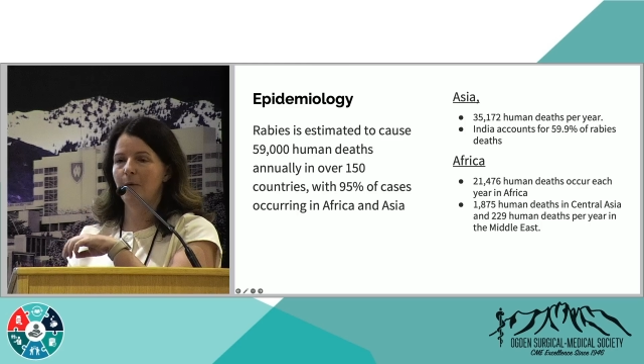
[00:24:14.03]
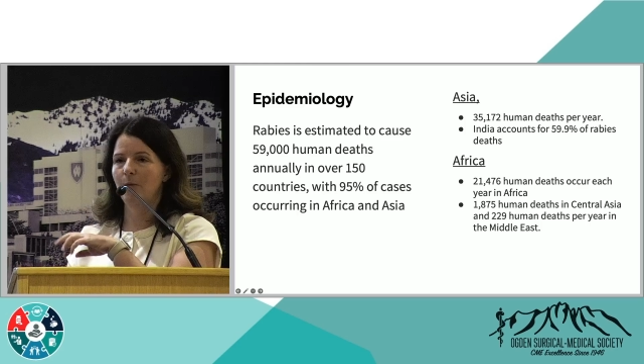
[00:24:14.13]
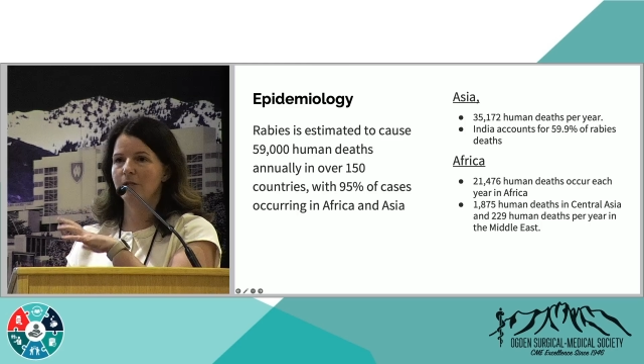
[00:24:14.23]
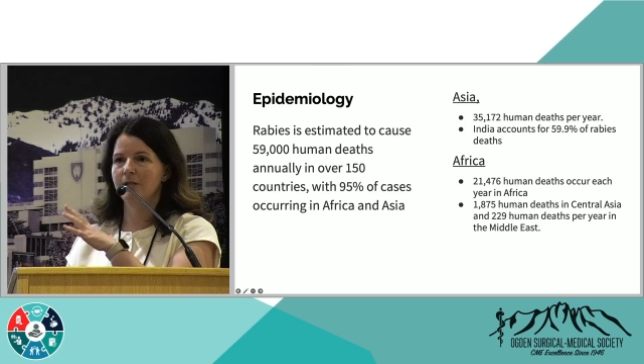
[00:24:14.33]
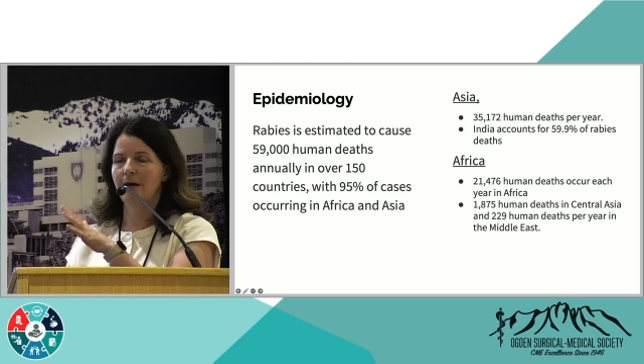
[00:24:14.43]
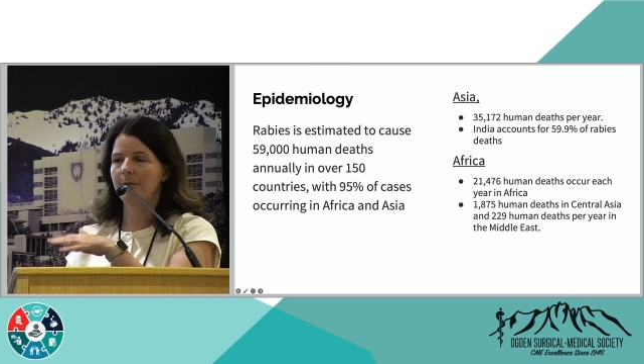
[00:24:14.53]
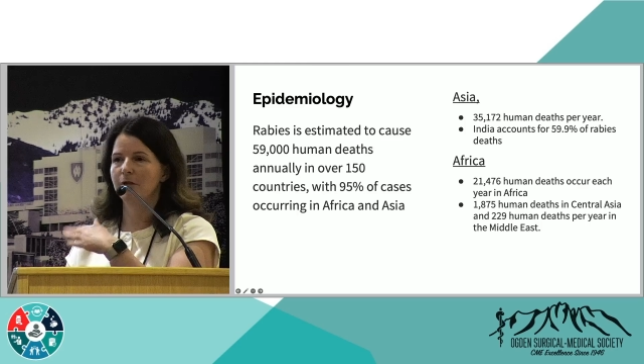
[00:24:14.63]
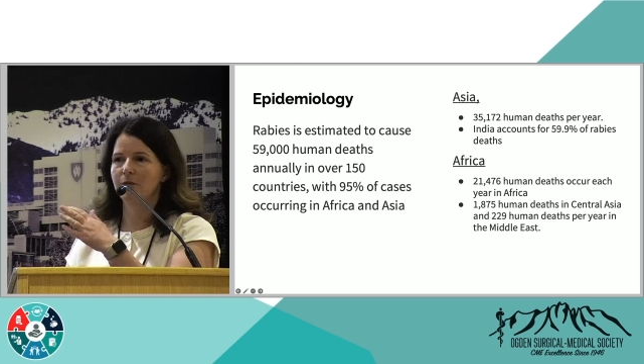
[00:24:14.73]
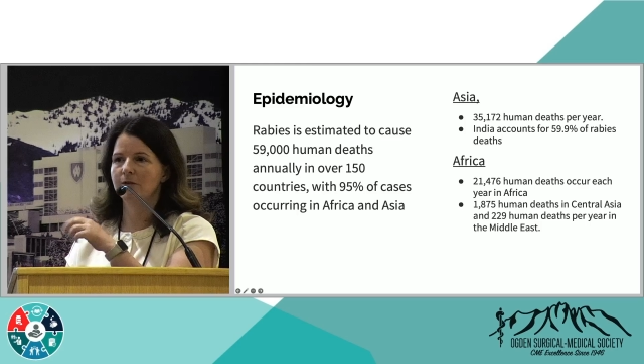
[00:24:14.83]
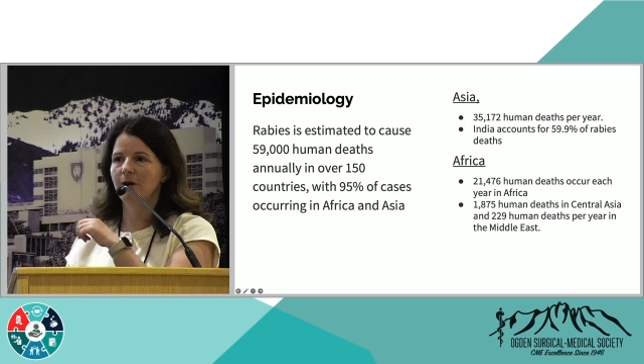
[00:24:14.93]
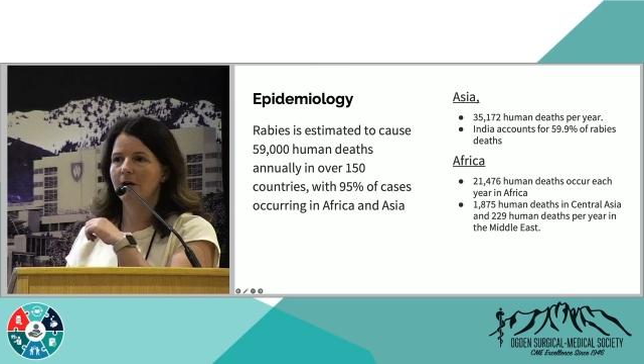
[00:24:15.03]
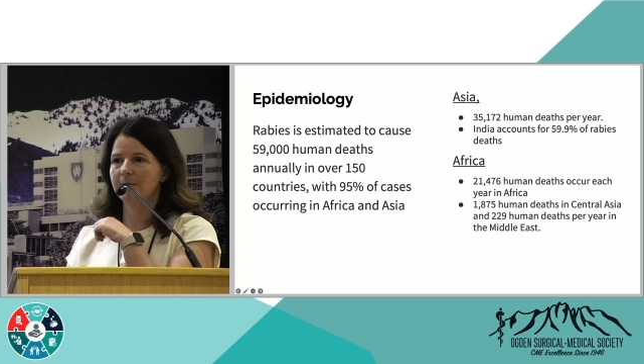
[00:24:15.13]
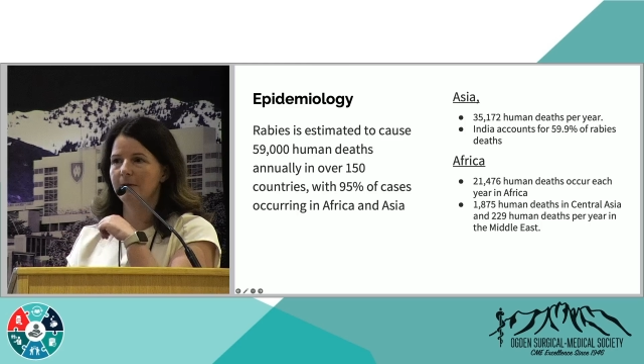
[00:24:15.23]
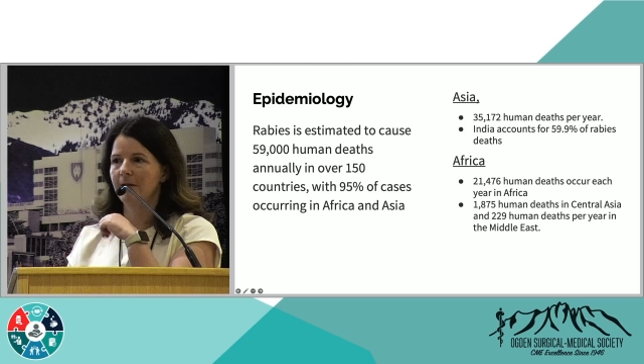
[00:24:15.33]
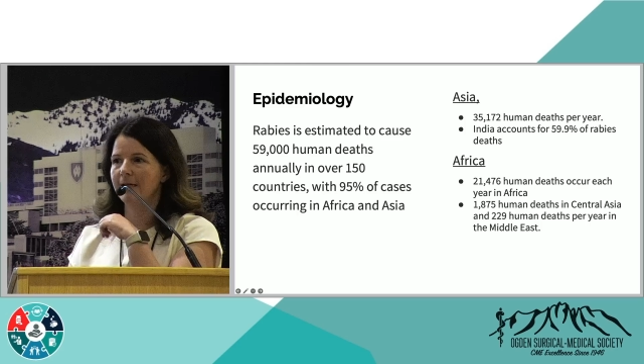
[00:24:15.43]
once that person was
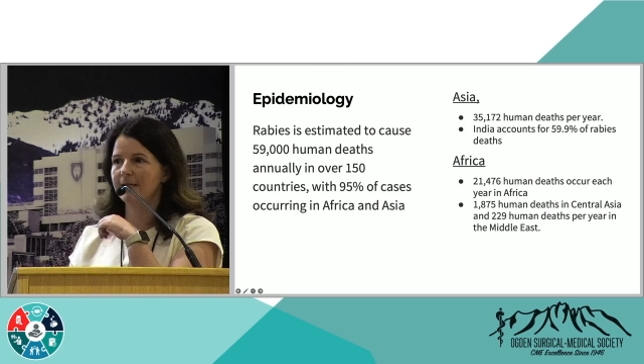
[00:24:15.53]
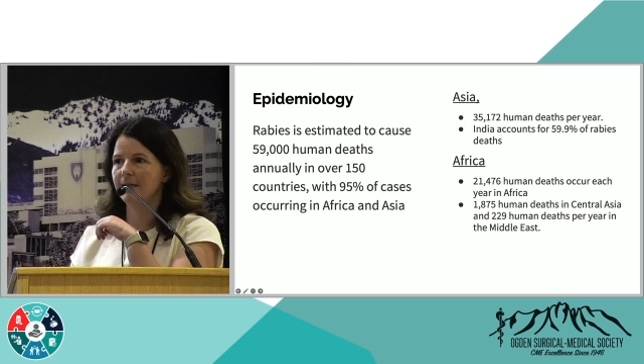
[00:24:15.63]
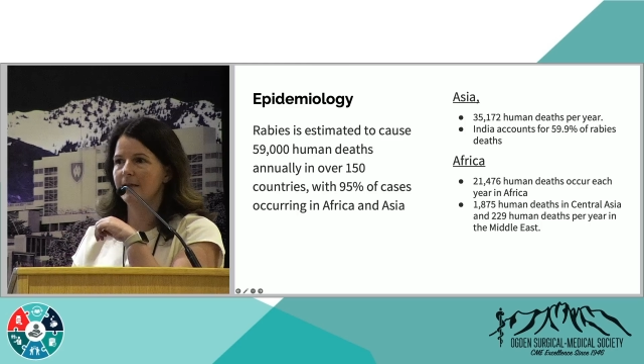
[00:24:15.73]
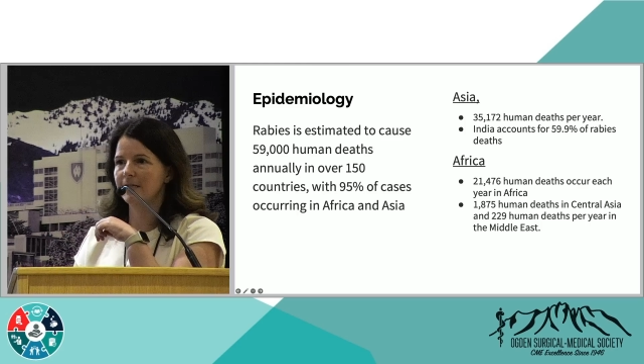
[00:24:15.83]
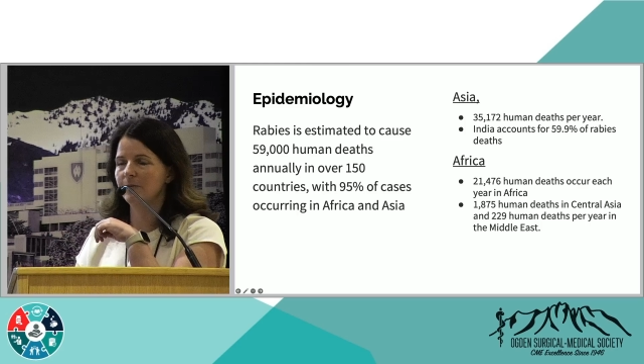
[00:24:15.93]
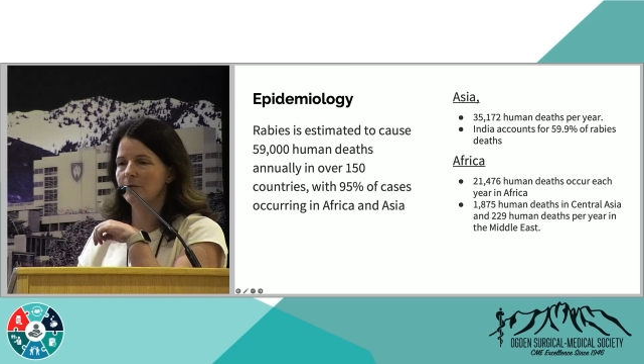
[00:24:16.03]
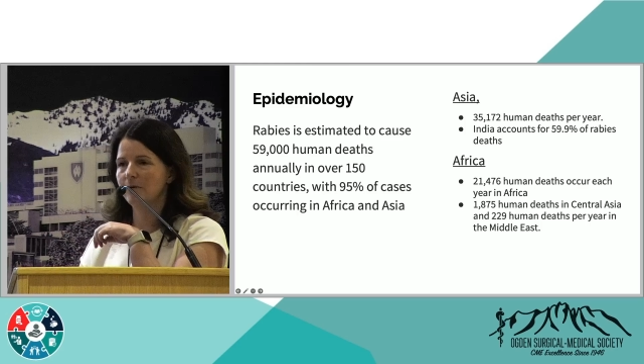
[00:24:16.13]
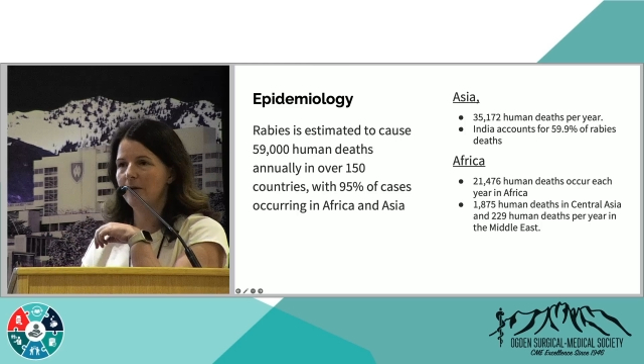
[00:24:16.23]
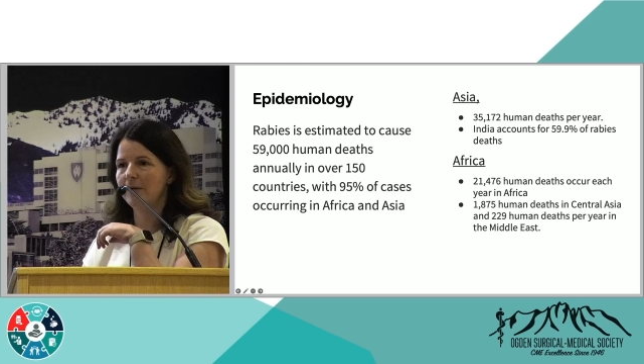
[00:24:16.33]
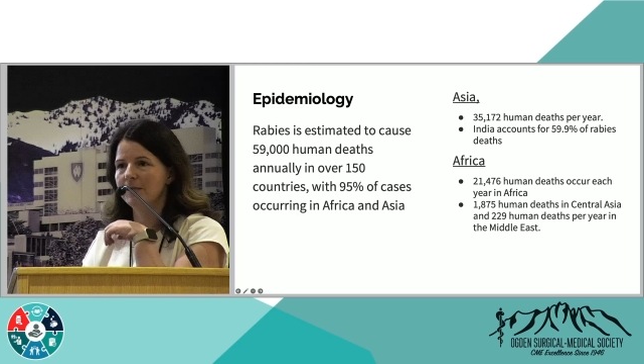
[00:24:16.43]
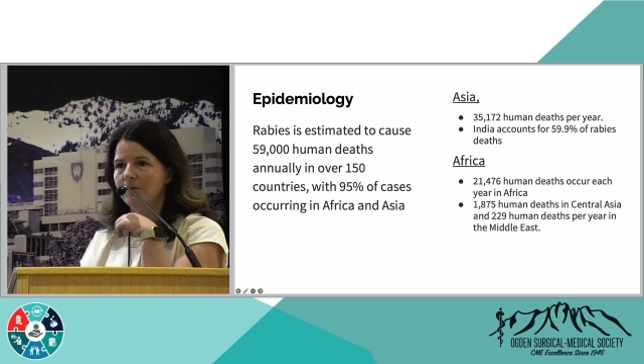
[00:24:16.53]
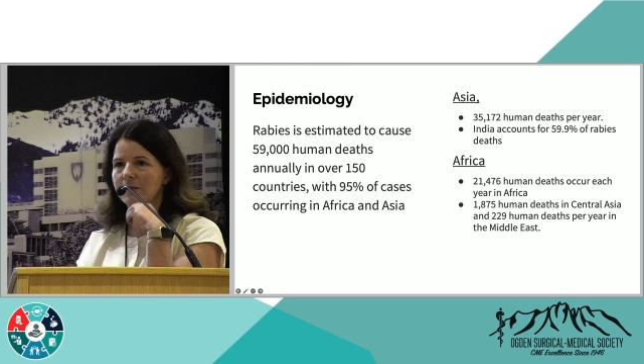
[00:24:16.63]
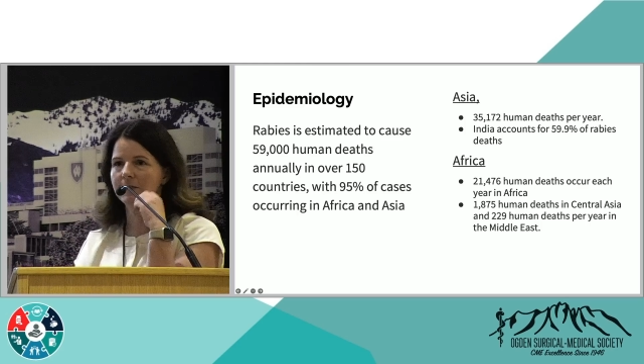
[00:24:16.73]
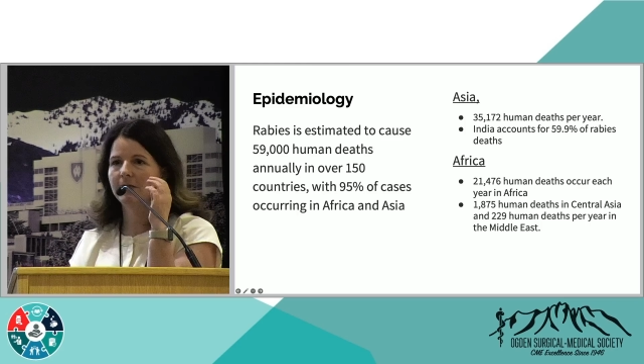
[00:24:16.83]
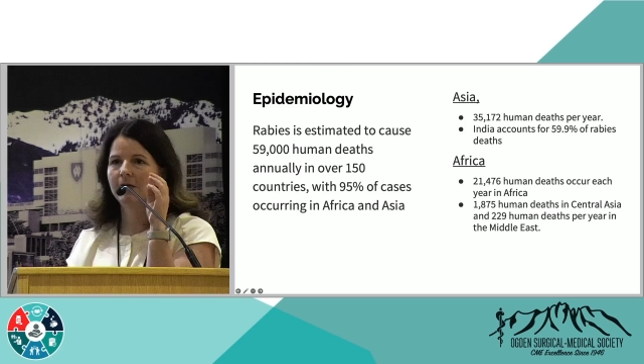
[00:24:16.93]
hospitalized that this was rabies
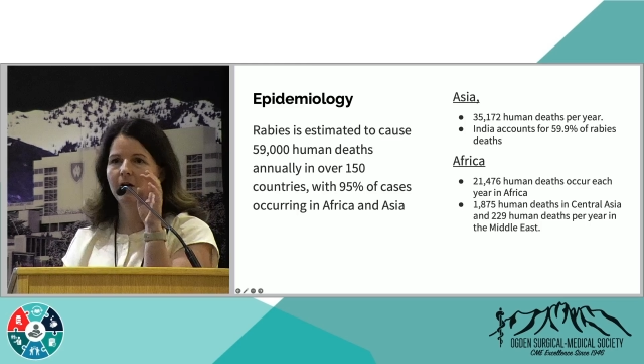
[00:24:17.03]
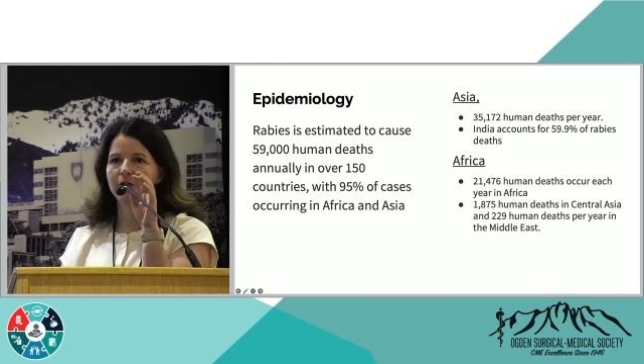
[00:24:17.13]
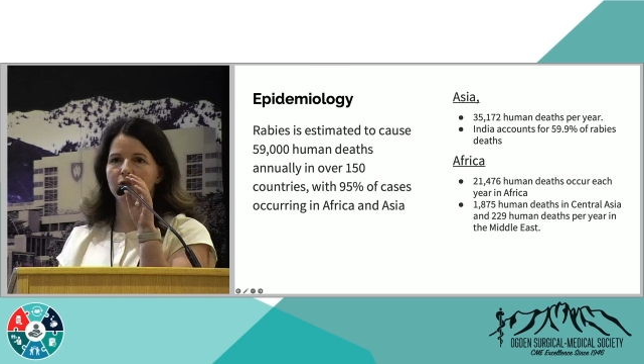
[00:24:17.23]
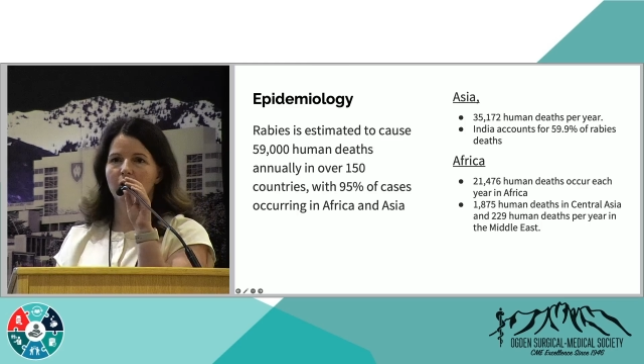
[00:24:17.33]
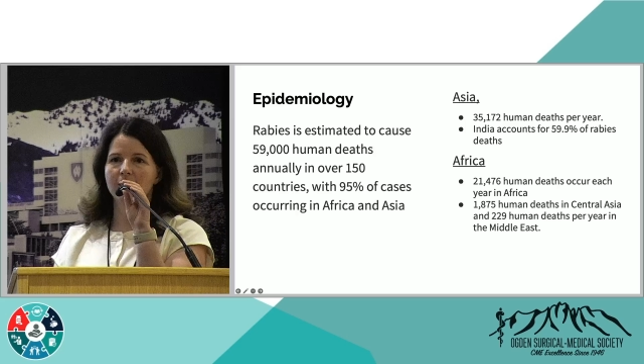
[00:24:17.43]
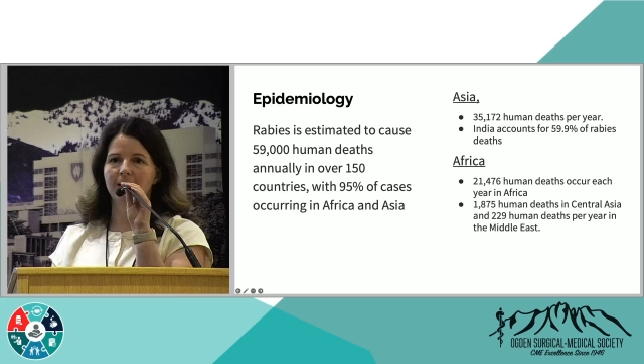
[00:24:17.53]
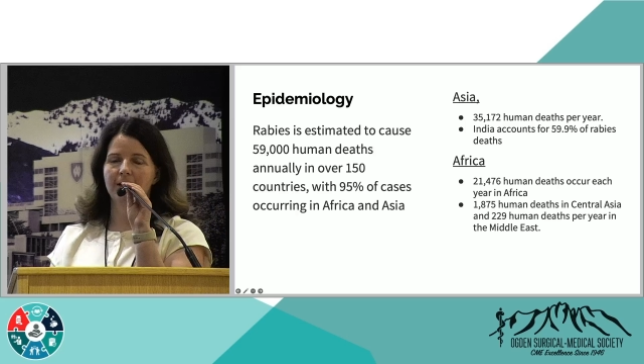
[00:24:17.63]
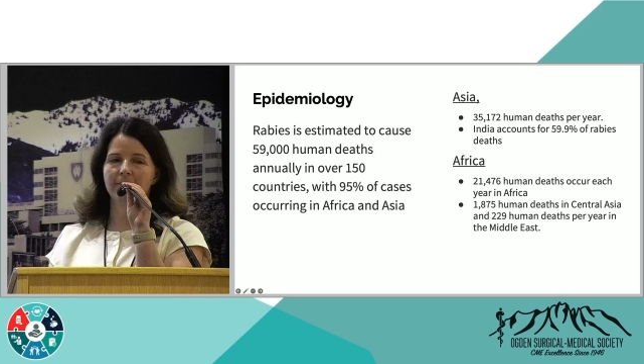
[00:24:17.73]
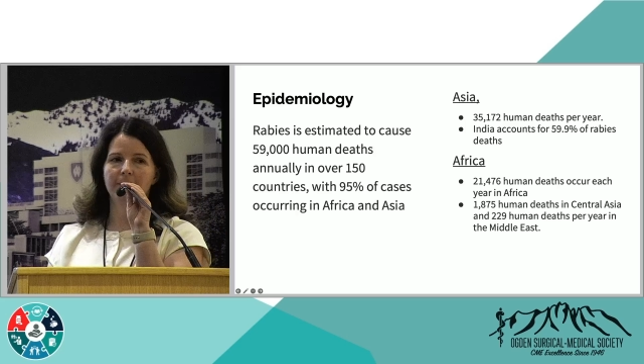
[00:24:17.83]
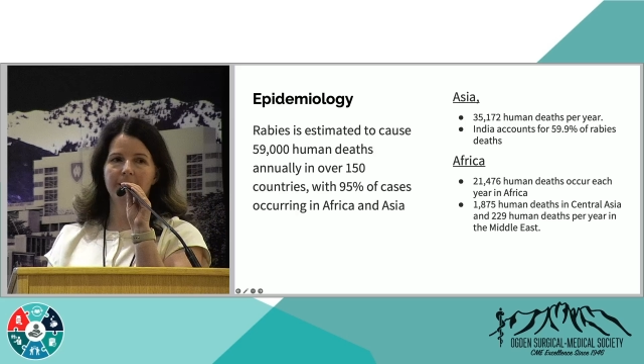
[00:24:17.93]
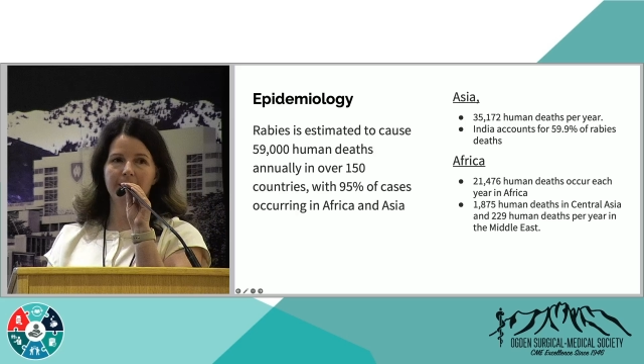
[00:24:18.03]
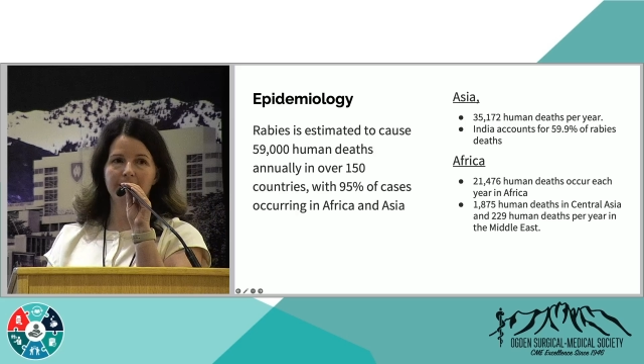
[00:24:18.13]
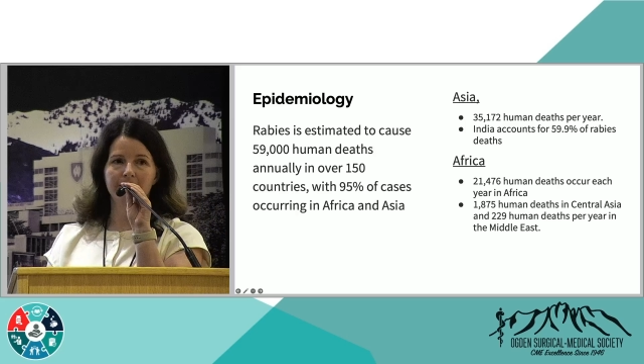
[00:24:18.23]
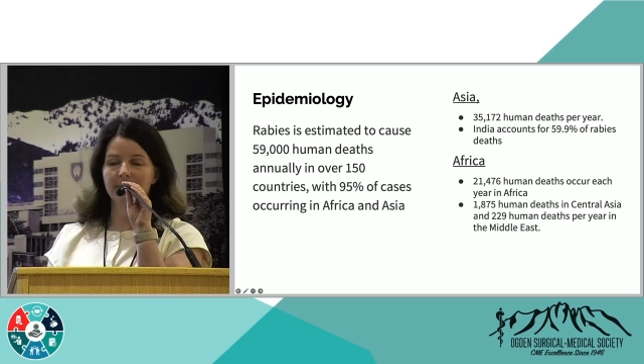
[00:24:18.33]
was a shock to everybody.